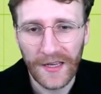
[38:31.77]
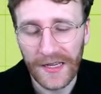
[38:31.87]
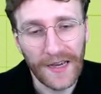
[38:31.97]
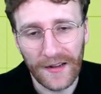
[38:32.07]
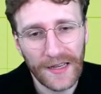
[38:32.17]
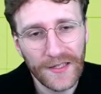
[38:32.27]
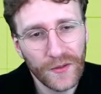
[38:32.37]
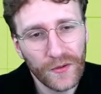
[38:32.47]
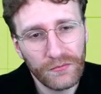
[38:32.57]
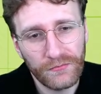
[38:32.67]
Yeah, as
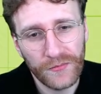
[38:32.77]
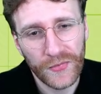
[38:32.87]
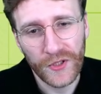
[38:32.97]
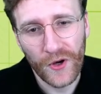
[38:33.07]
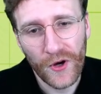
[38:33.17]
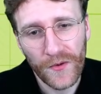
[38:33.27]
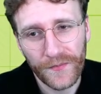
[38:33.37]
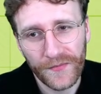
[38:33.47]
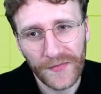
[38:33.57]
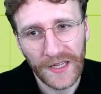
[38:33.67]
you saw,
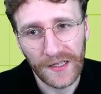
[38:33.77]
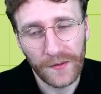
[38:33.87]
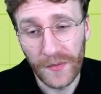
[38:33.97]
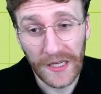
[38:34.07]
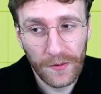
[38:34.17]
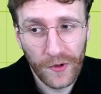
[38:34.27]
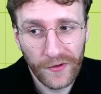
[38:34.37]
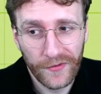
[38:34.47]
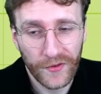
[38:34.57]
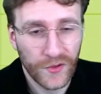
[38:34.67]
like
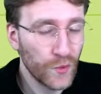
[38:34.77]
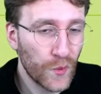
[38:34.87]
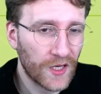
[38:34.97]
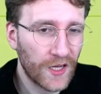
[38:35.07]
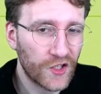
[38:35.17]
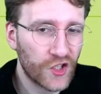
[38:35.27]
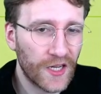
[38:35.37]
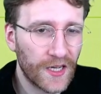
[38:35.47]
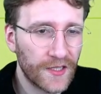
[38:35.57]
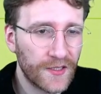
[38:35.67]
Megamorph, super clutch
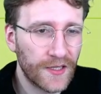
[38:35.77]
card,